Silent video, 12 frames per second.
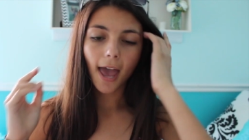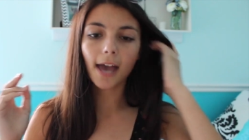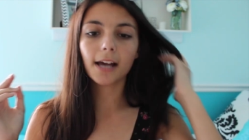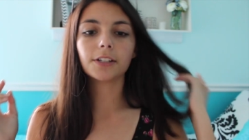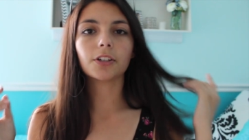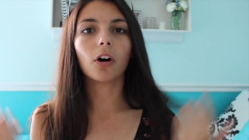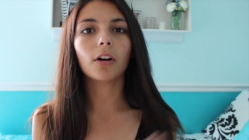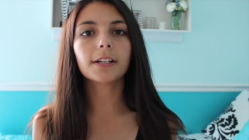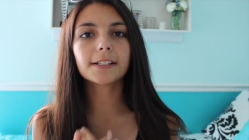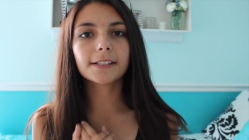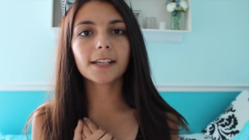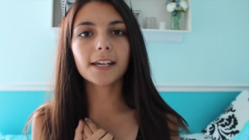and
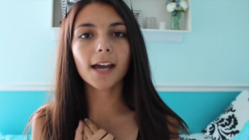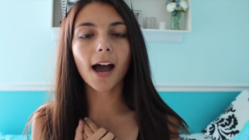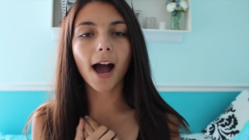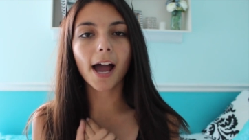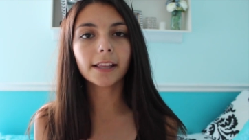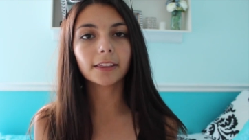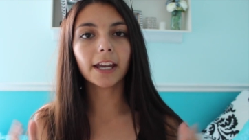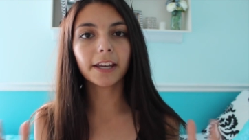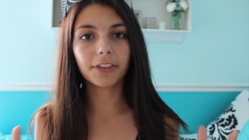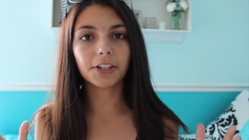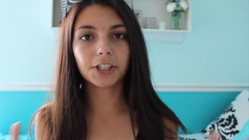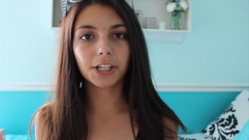honestly I
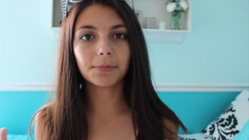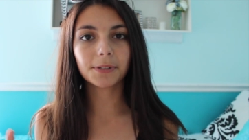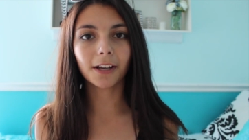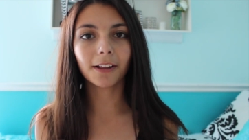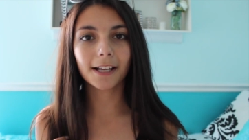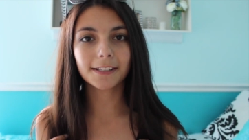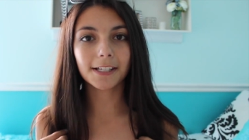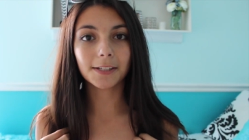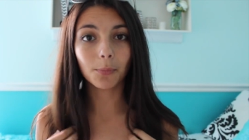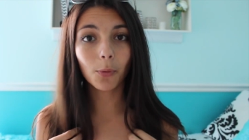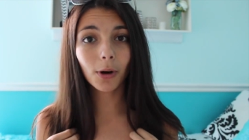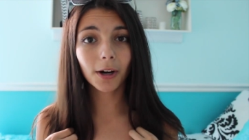like the cheap
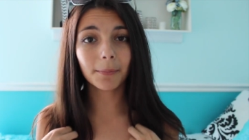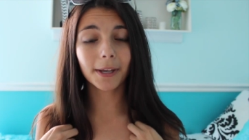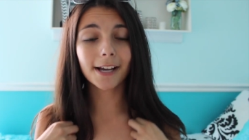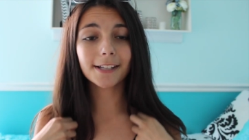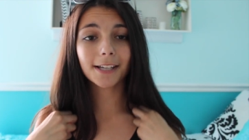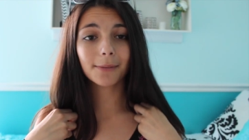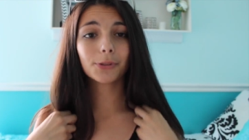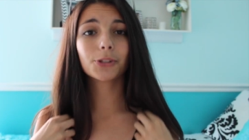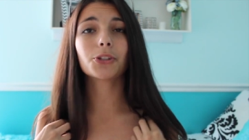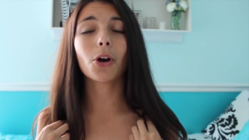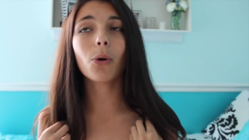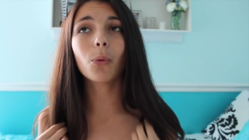sunglasses more because I'm
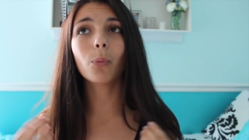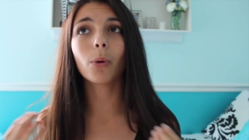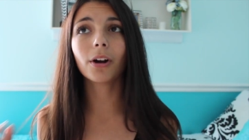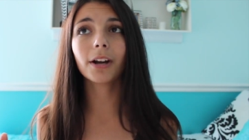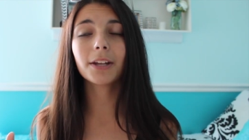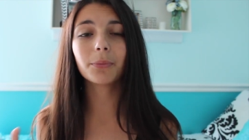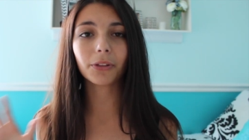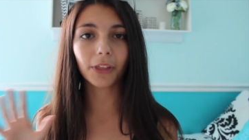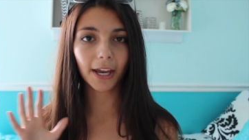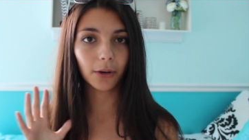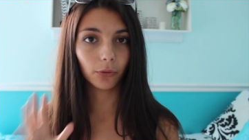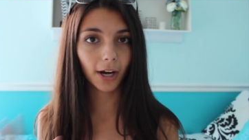so worried with
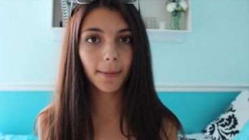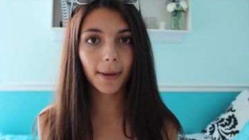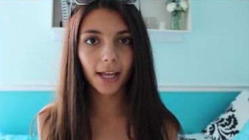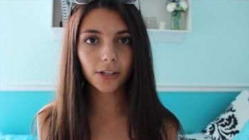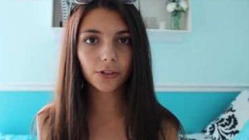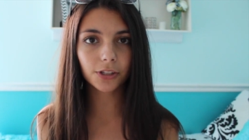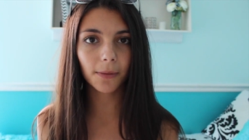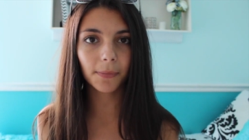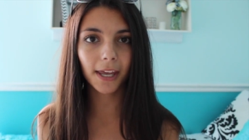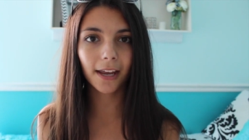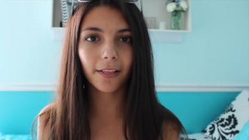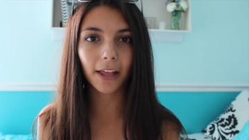like Ray-Bans or
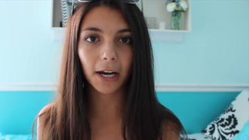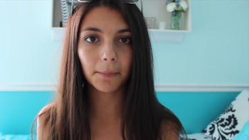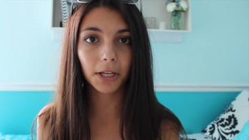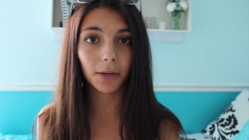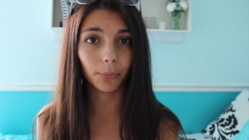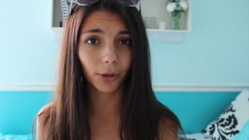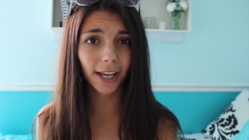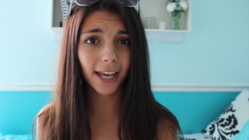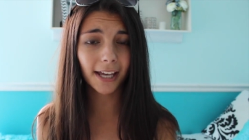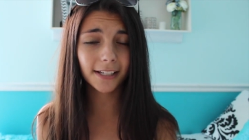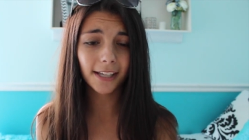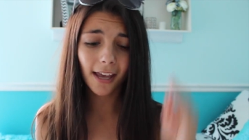something that I'm gonna break
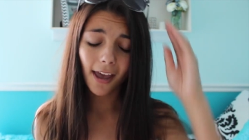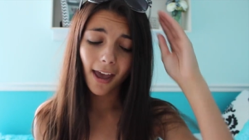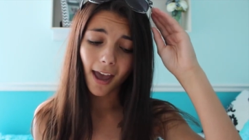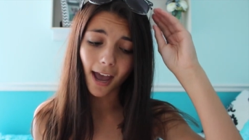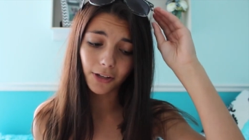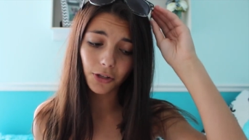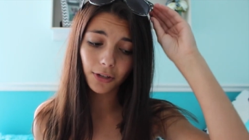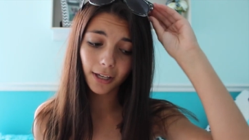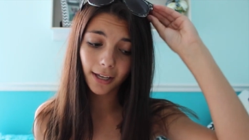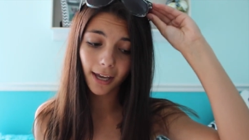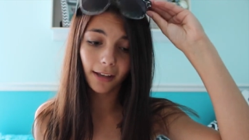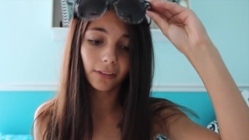it, and you
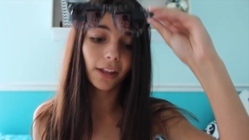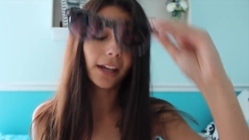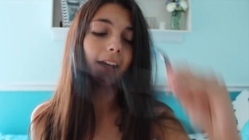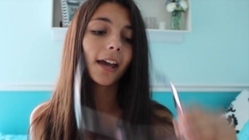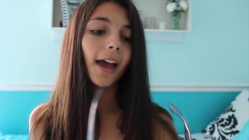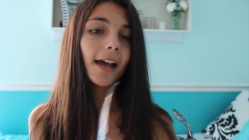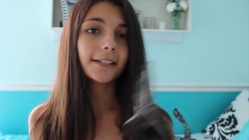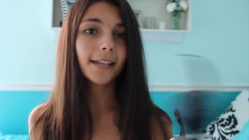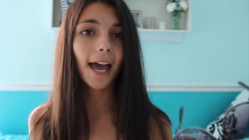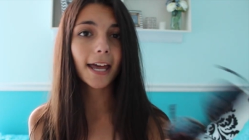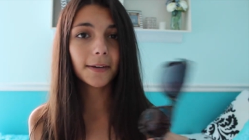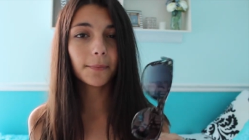can get like
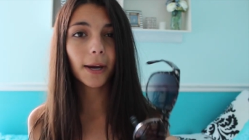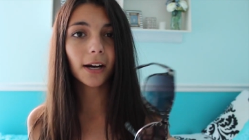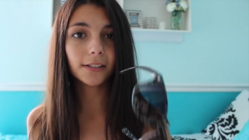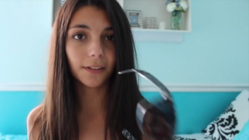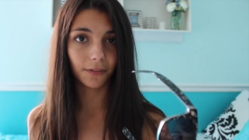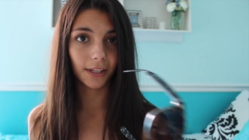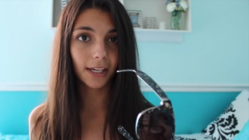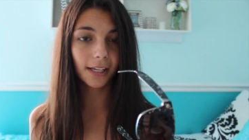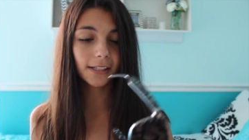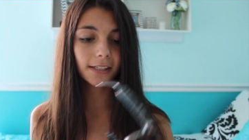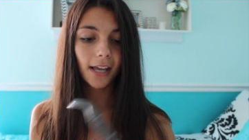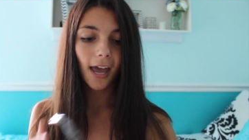ten pairs of
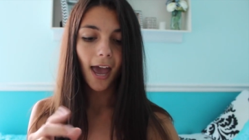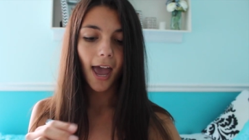these